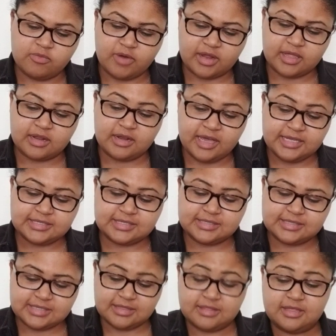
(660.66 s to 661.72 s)

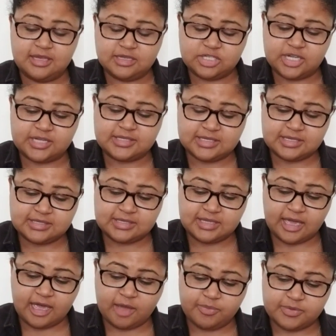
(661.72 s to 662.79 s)
recognizes the injustice
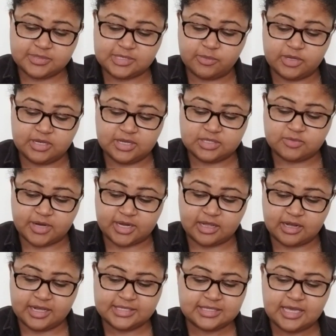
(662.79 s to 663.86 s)
cap. Someone does
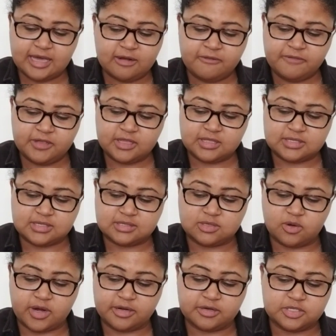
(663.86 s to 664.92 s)
recognize it. I don't feel like this is
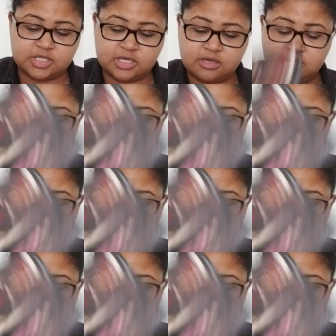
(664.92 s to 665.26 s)
your energy.